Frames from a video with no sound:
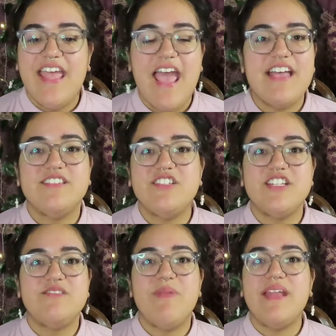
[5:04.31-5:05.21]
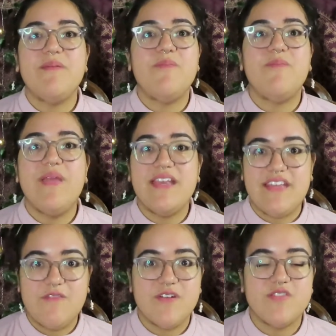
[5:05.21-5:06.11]
has just made a big
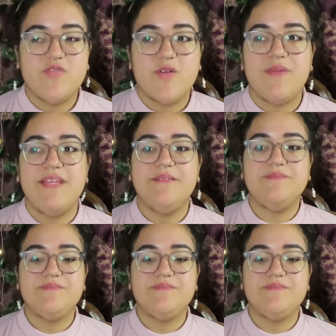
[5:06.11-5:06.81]
difference for me.